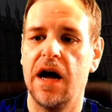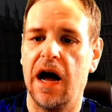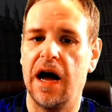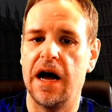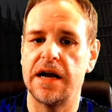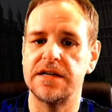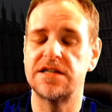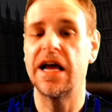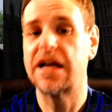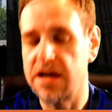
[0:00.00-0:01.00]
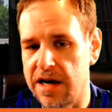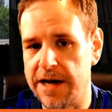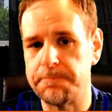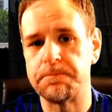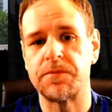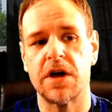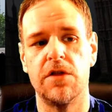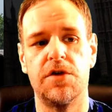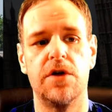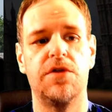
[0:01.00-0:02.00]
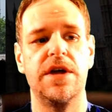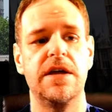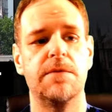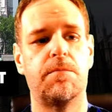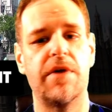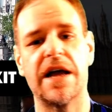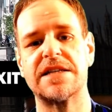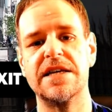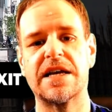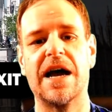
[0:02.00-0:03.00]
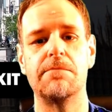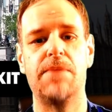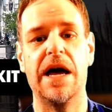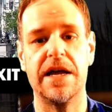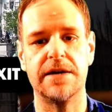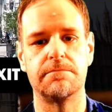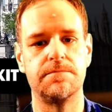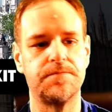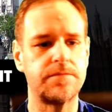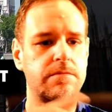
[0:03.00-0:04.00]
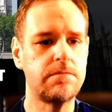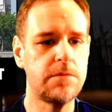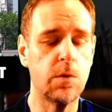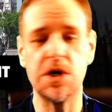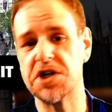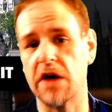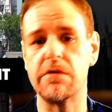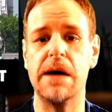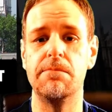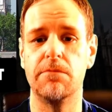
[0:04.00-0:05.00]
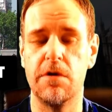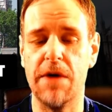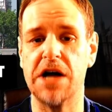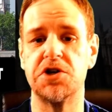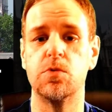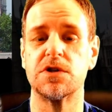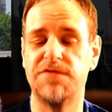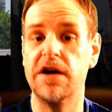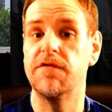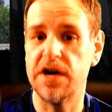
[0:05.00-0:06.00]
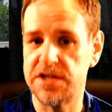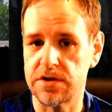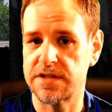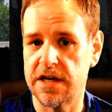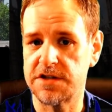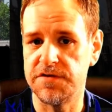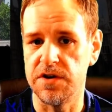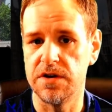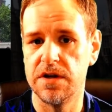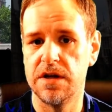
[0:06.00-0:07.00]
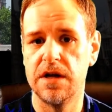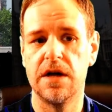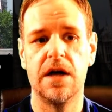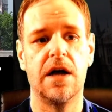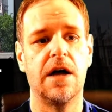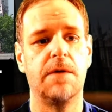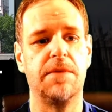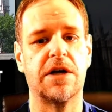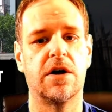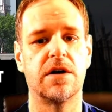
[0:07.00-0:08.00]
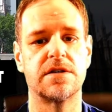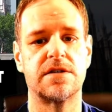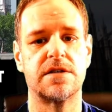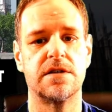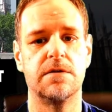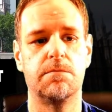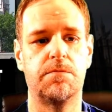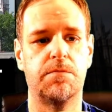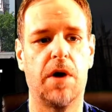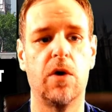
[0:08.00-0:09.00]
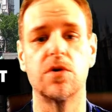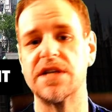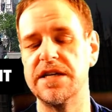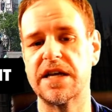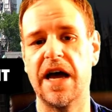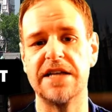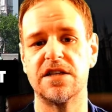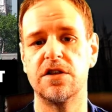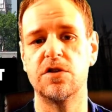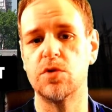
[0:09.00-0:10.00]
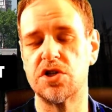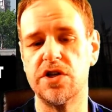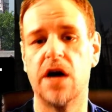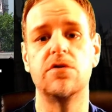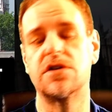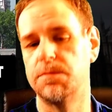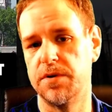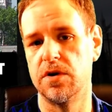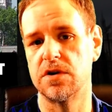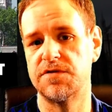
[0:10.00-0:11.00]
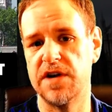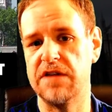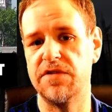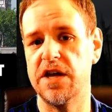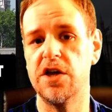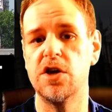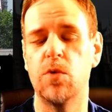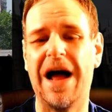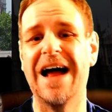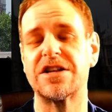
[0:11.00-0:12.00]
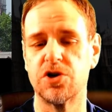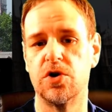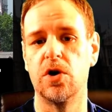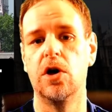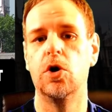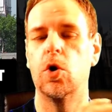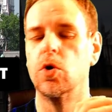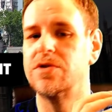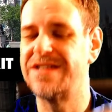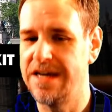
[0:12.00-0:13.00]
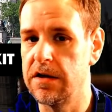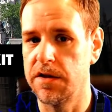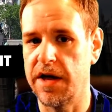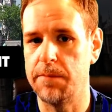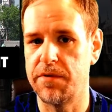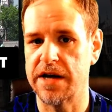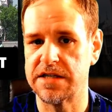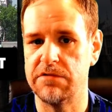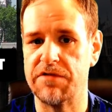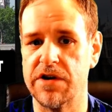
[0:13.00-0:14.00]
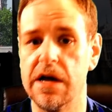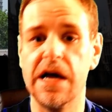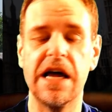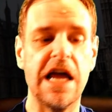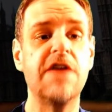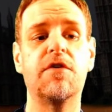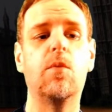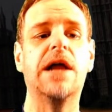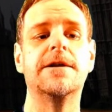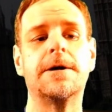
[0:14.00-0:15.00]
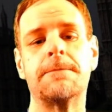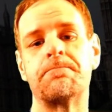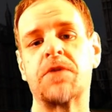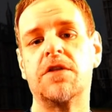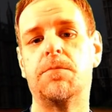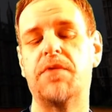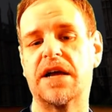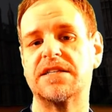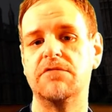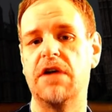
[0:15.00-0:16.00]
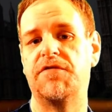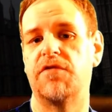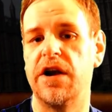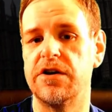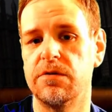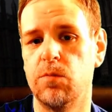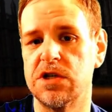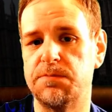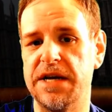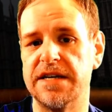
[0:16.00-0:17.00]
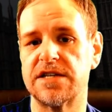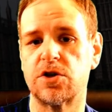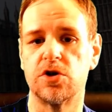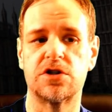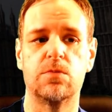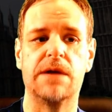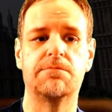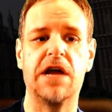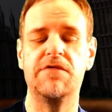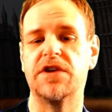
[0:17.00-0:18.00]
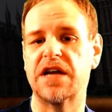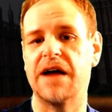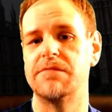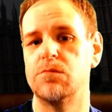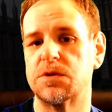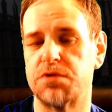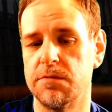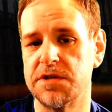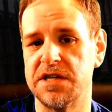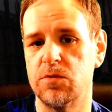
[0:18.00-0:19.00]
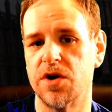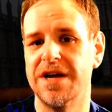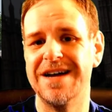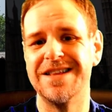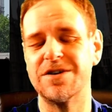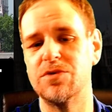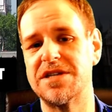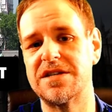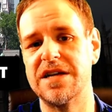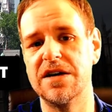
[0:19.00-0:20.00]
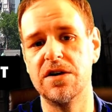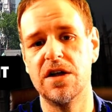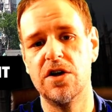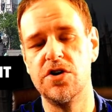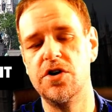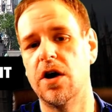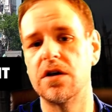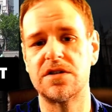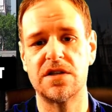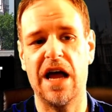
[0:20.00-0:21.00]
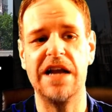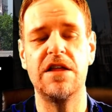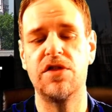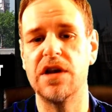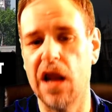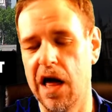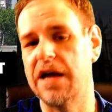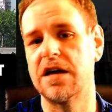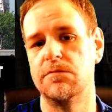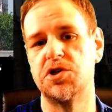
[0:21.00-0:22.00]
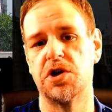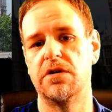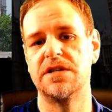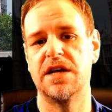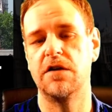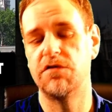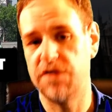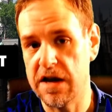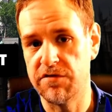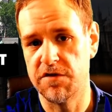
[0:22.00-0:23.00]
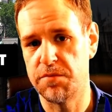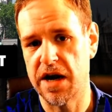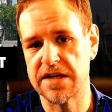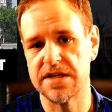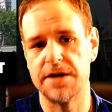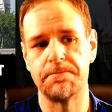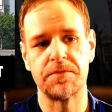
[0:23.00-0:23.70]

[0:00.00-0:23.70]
And secondly, that the Brexit campaign, which I remind you was very, very successful because polls indicated that there was no support for leaving the EU at all until that Brexit referendum. Even when the Brexit referendum was being discussed and when David Cameron was promising one, there was still not anything like a majority in favour of Brexit.